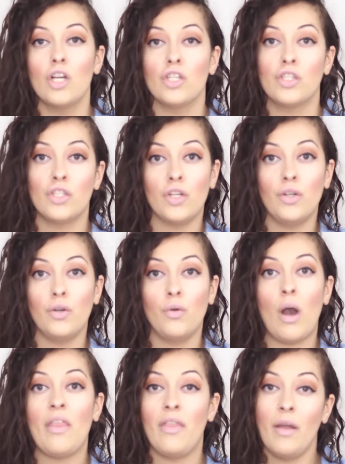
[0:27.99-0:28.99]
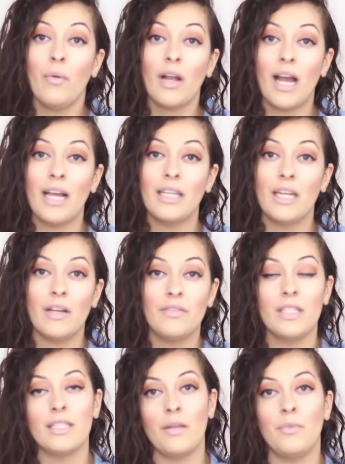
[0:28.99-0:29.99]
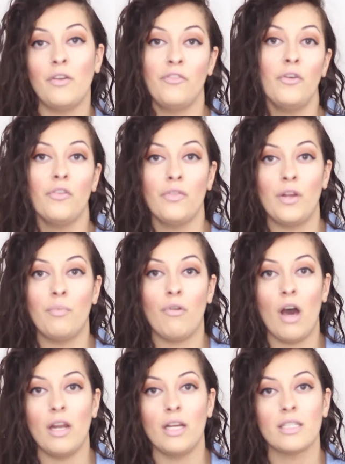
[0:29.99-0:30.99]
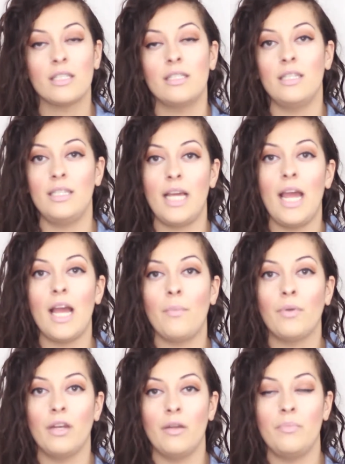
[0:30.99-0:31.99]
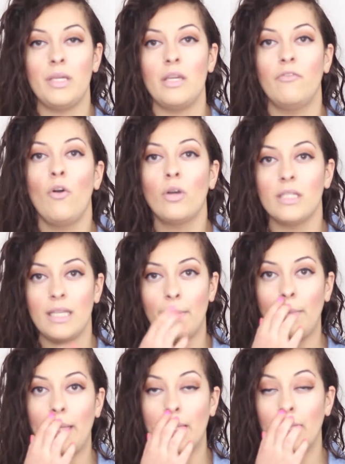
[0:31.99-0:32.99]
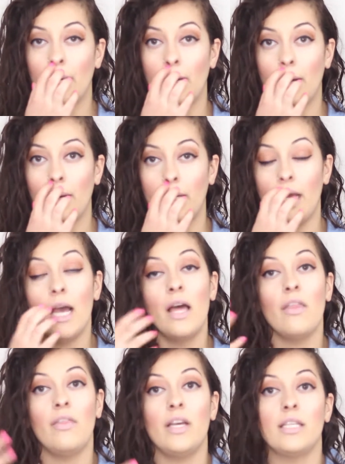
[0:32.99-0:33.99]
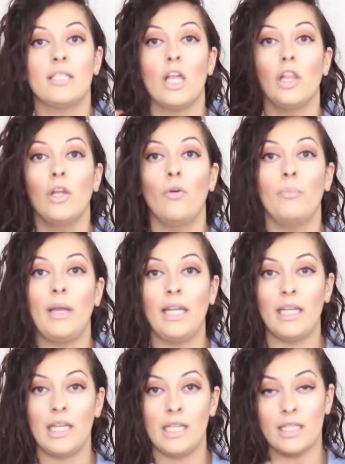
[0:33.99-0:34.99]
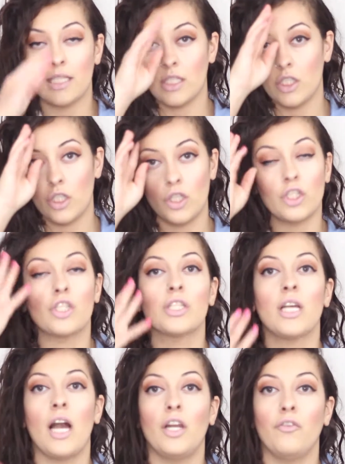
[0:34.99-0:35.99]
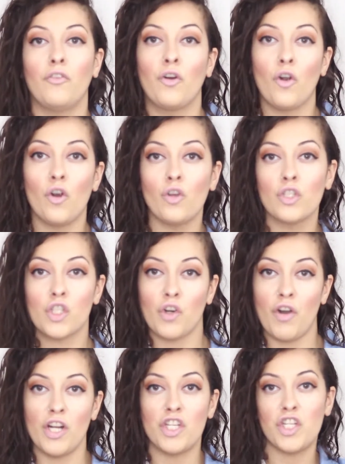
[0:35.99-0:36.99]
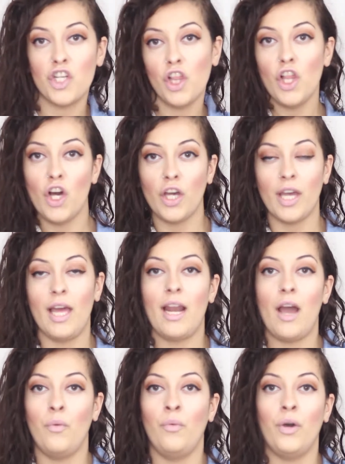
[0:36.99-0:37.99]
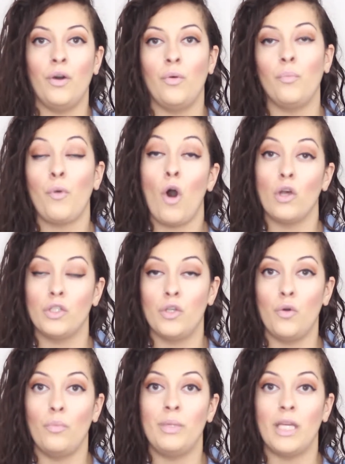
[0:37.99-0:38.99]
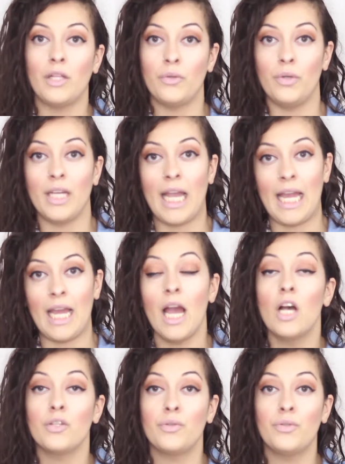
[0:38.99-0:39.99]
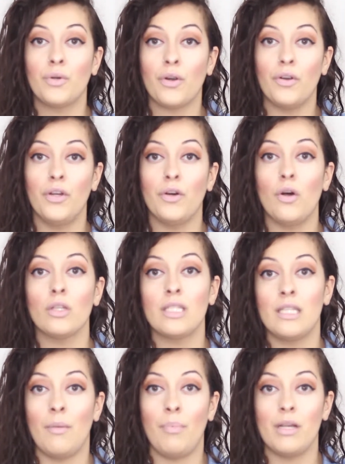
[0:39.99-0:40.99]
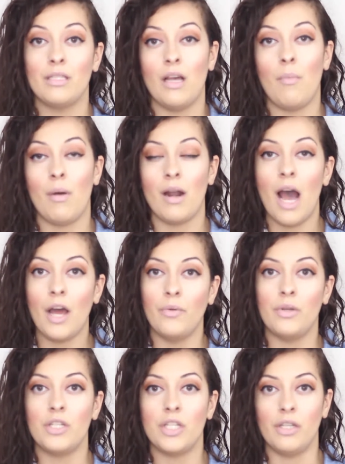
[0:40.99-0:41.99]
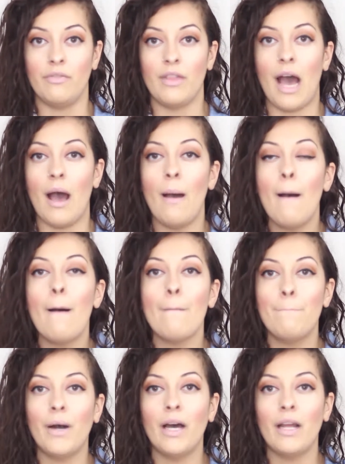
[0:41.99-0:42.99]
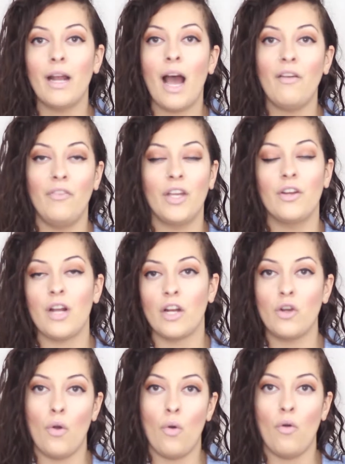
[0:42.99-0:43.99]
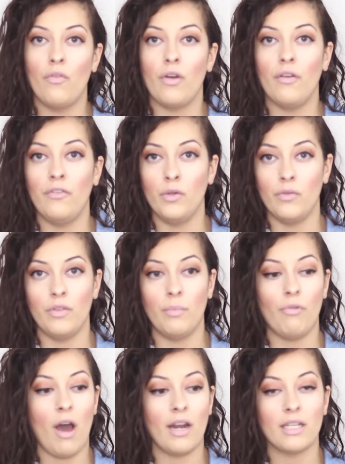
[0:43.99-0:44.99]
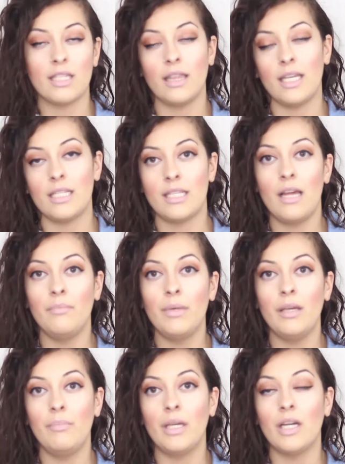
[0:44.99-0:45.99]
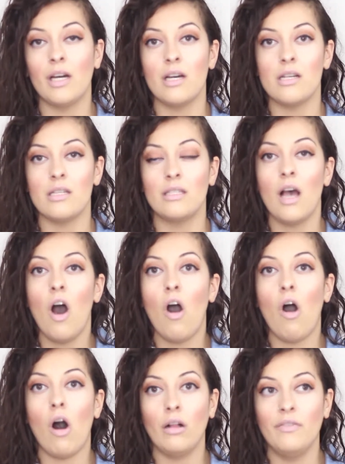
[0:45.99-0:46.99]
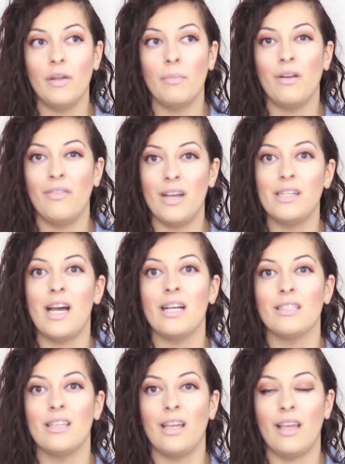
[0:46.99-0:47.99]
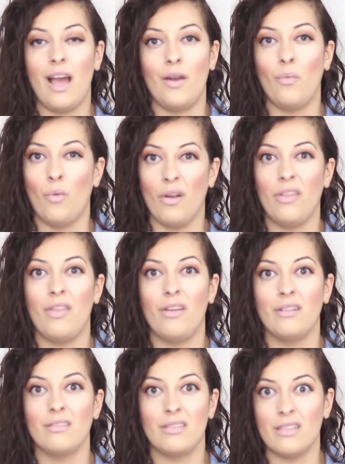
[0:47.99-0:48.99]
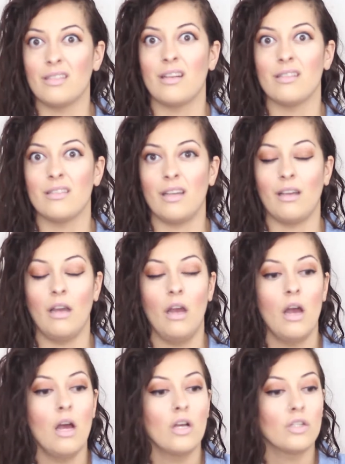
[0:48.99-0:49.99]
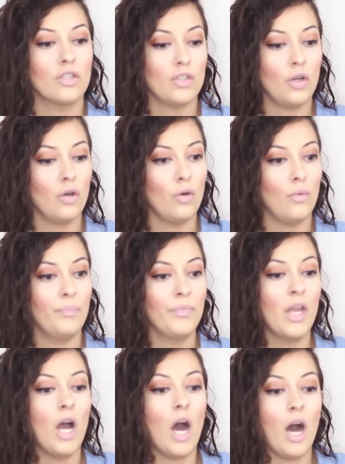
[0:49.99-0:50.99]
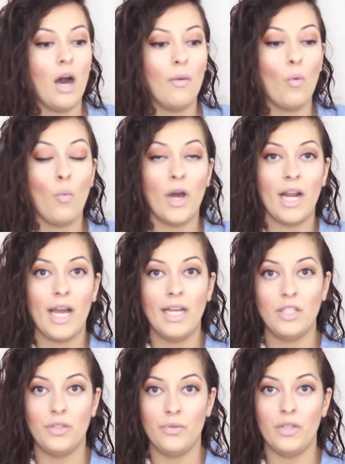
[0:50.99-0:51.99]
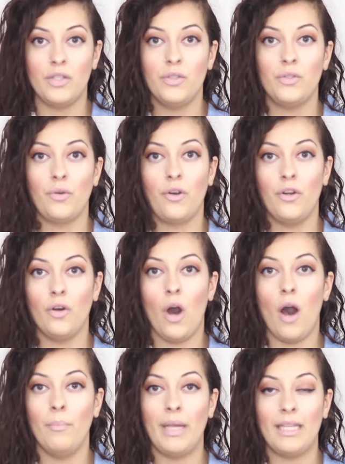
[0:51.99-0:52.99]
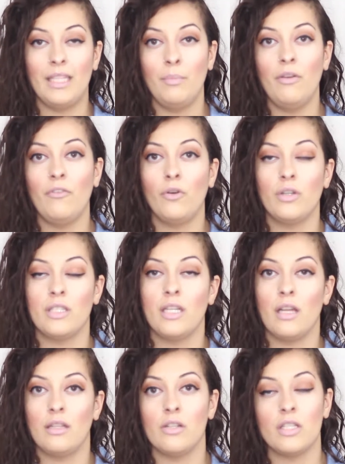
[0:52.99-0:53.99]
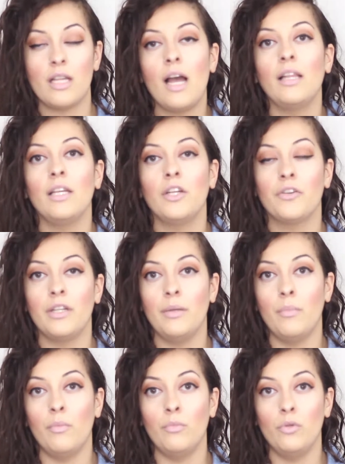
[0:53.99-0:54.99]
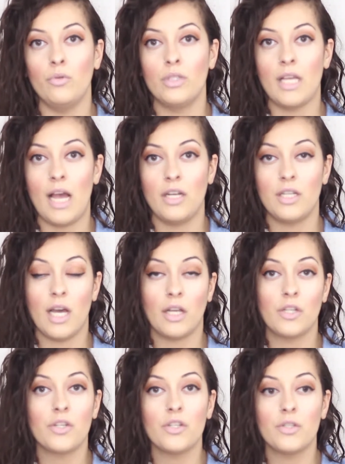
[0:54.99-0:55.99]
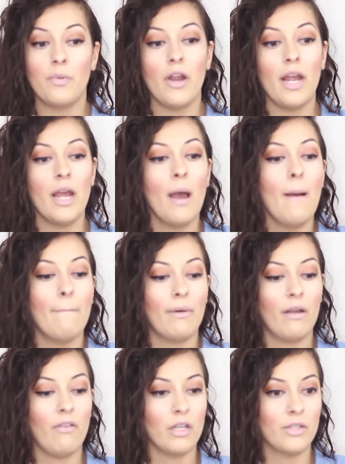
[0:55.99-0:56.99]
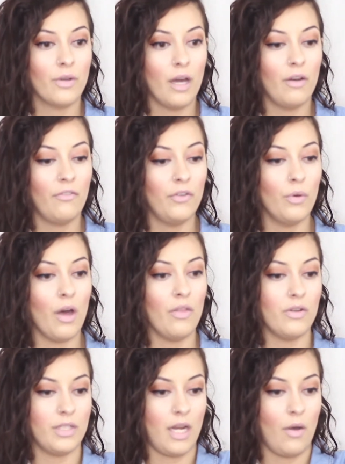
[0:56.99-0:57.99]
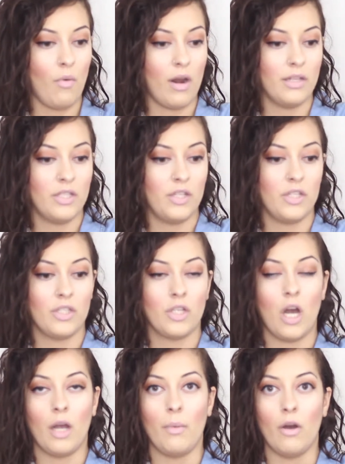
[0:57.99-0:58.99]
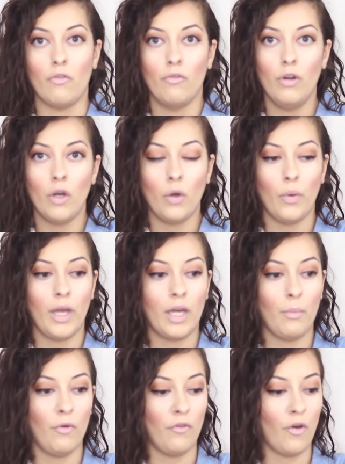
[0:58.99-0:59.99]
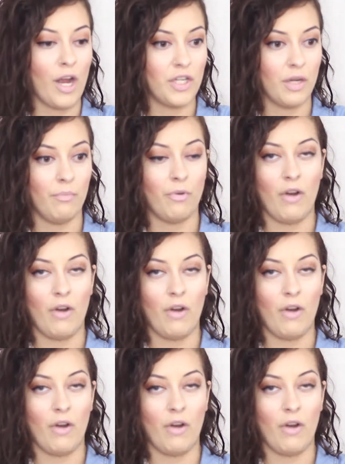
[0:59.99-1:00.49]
So they were kind enough to send me a few of their products. Today I'm going to be focusing mainly on this low maintenance, just kind of curl scrunch look, and I will also be including a tutorial step by step on how to achieve that. But I figured I'd go over a few of the products that they send me because all of them are fantastic and worth discussing. So when I do the tutorial, I'll mainly be focusing on their styling cream, mousse, and texture spray, but I've also got a few others that I wanted to just talk about real quick before I jump